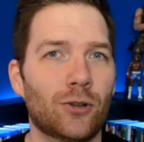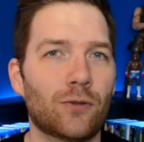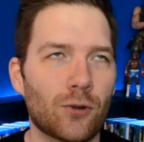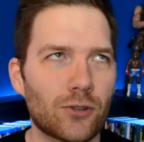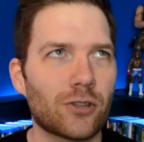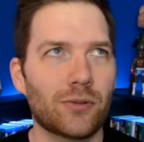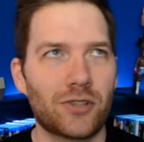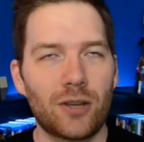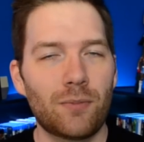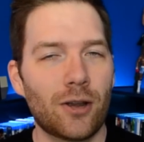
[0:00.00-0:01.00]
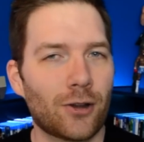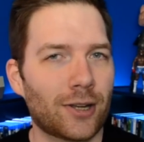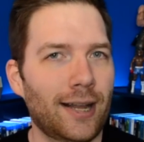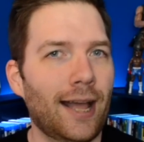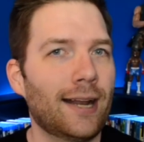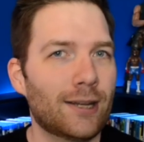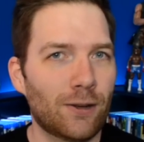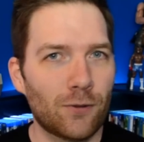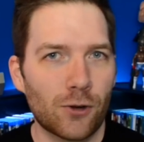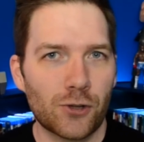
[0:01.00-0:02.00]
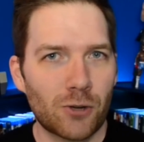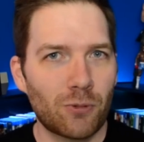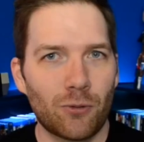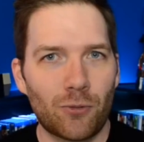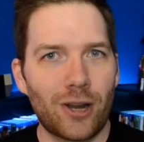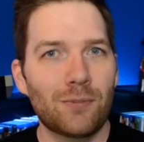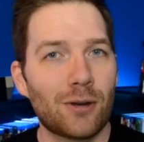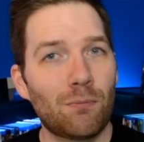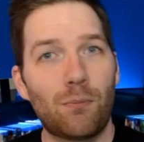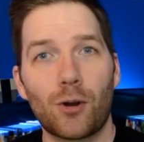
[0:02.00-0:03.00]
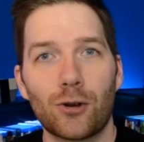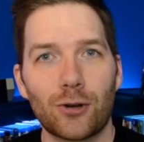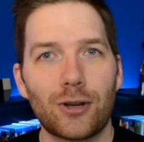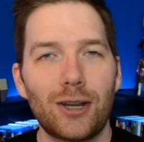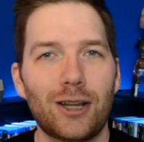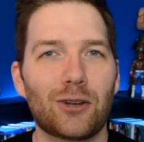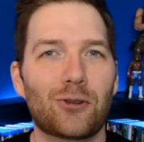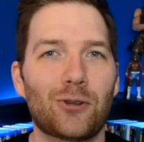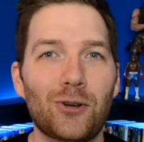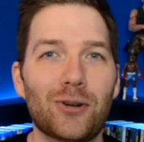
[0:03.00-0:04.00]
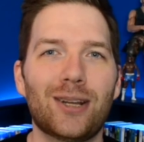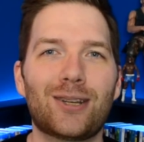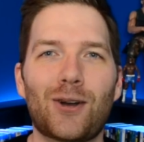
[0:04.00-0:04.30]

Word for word: of course, it was the American edited version with Raymond Burr included